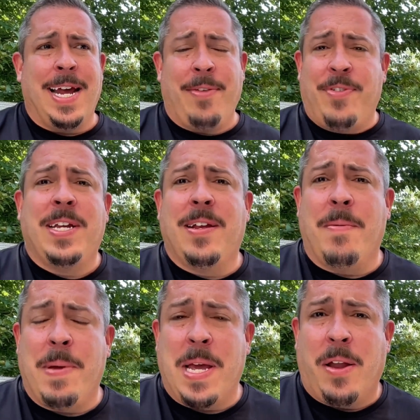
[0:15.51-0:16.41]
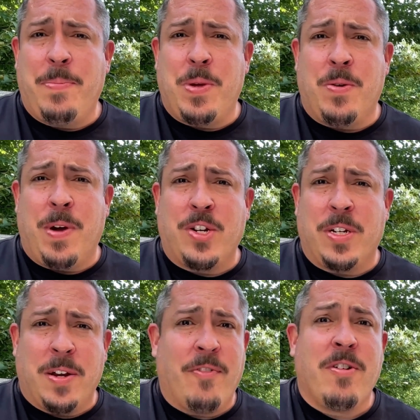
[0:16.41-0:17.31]
And I think it can be able to help you
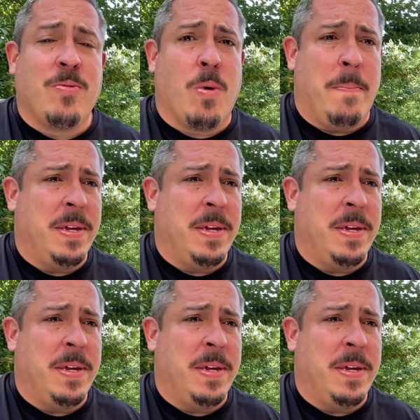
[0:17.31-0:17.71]
actually convert some more